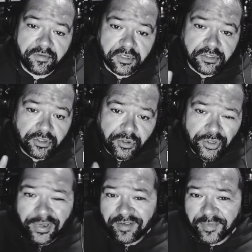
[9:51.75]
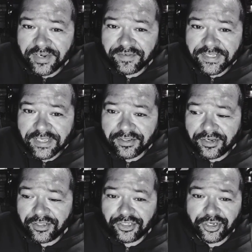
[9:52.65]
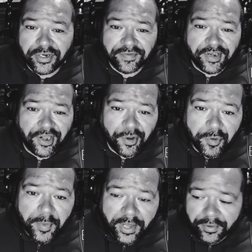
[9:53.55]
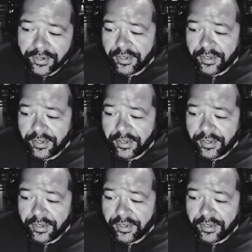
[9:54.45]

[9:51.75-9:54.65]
because you do have benefits out there that you don't even know about